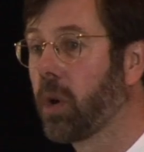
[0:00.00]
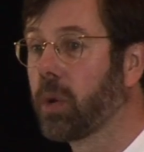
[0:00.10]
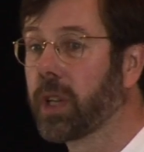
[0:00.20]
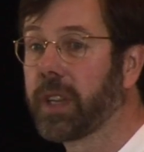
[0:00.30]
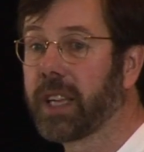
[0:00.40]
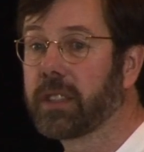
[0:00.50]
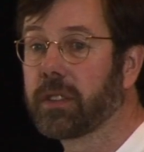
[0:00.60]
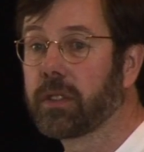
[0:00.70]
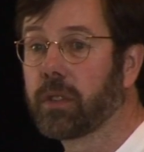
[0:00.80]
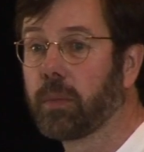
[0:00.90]
whole. And that
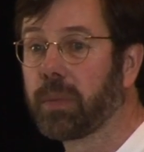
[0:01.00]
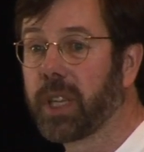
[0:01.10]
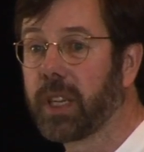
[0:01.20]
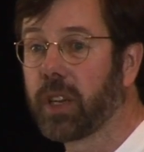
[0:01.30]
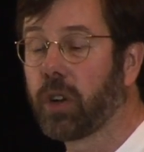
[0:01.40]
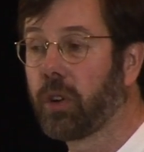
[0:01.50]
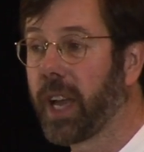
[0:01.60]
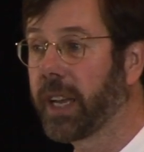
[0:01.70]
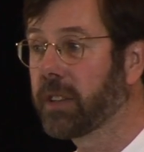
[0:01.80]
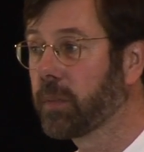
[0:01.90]
is completely
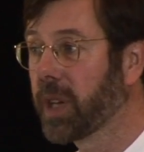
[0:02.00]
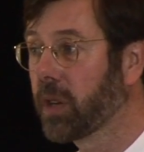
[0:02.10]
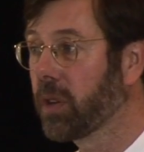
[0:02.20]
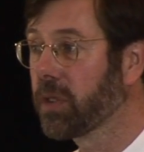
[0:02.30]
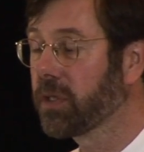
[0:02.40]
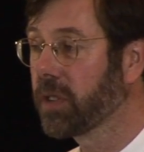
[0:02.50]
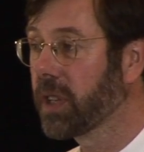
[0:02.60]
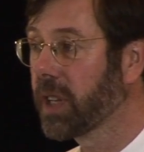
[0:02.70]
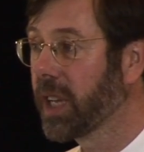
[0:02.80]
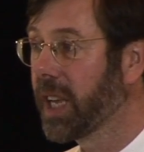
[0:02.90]
correct, because
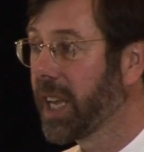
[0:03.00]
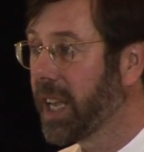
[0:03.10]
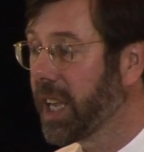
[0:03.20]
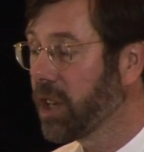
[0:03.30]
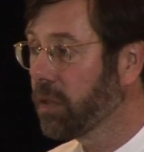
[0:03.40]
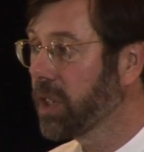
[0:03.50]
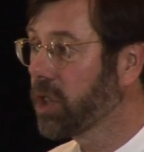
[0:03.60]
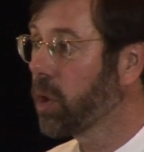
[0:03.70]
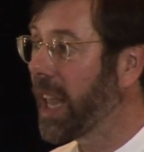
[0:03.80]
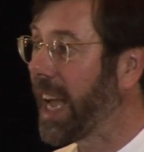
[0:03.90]
the
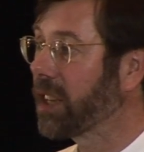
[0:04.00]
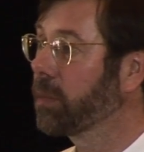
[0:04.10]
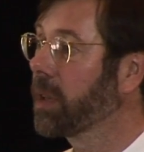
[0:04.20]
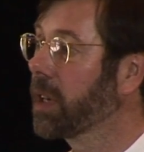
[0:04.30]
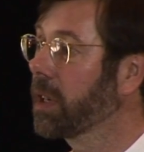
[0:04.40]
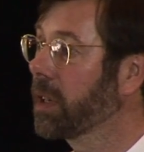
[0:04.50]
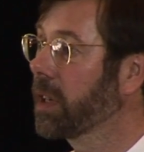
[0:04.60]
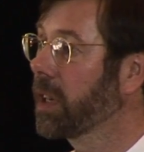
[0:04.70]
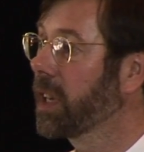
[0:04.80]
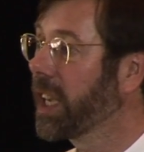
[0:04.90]
individual Atma
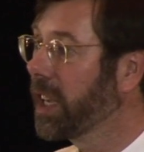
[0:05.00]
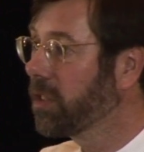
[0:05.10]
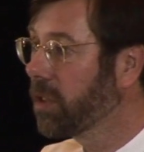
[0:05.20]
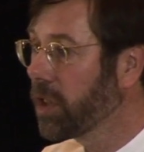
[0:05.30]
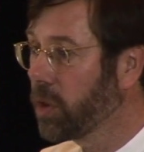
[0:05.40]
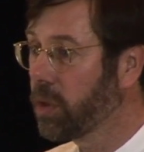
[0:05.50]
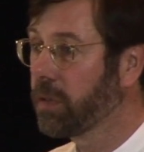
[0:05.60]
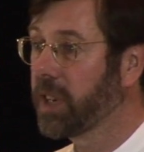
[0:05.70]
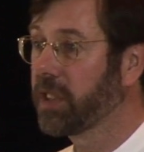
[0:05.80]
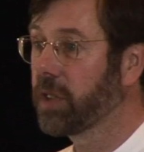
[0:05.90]
is the
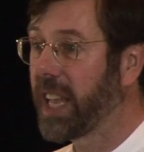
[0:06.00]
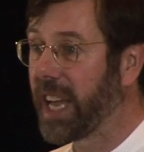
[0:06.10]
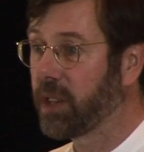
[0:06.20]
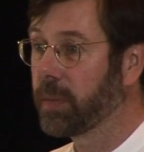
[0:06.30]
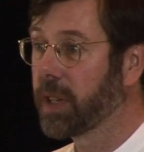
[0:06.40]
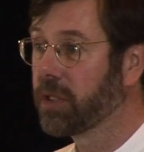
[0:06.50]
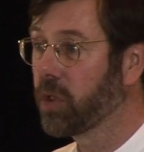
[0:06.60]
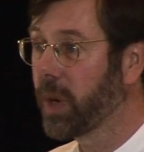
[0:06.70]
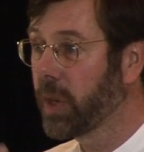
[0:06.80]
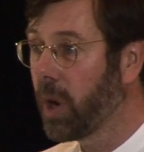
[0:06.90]
universal Atma.
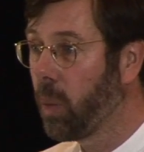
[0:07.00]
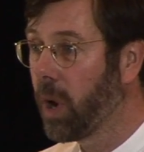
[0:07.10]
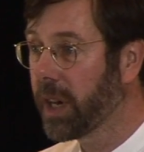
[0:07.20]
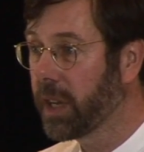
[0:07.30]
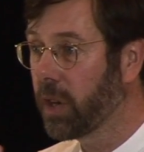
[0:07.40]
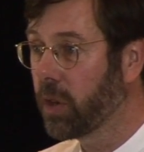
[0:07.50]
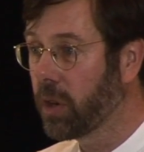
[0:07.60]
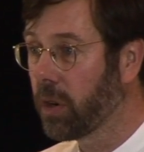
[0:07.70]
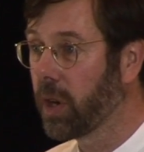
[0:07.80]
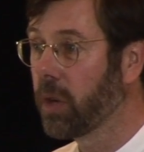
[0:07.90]
So when you are working on
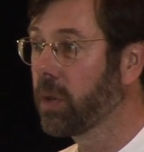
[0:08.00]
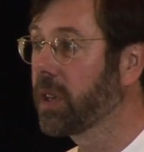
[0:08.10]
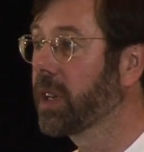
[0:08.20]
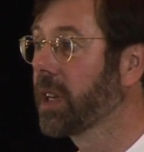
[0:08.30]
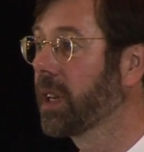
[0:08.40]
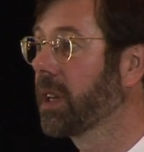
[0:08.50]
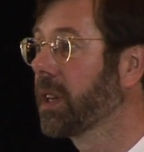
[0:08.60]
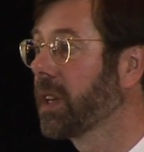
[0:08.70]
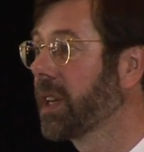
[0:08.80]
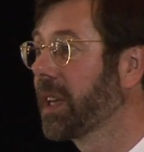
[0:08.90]
your own
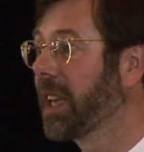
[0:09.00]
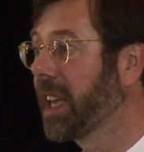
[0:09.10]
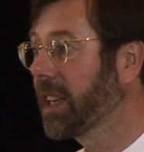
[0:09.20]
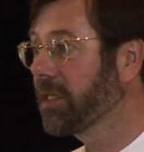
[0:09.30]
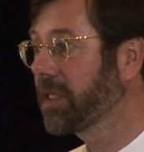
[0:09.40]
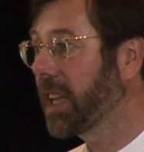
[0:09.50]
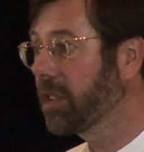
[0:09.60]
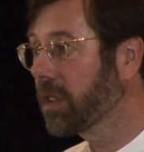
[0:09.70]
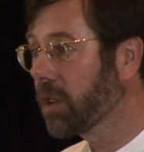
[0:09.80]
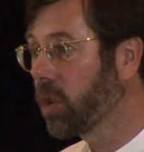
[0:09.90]
inner
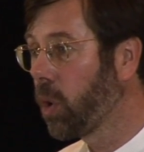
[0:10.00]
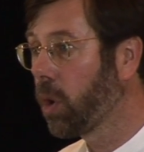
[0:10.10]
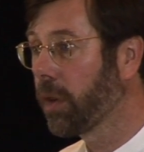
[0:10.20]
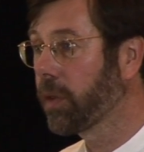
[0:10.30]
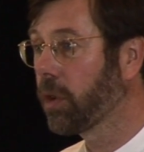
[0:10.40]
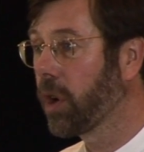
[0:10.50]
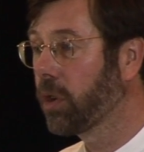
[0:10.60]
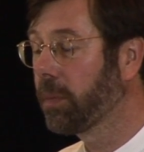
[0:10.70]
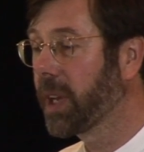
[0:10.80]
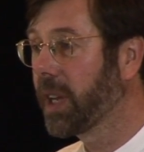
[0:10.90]
center, the core of your
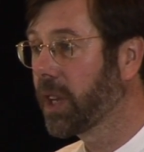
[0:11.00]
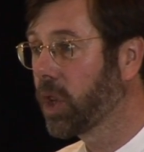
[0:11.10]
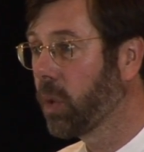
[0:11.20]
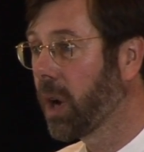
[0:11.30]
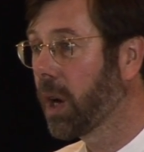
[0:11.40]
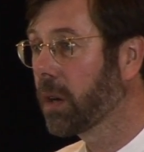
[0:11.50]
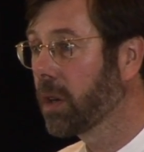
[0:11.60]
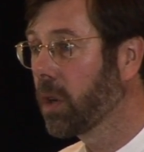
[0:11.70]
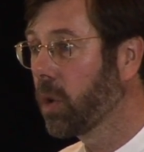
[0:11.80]
own being, you are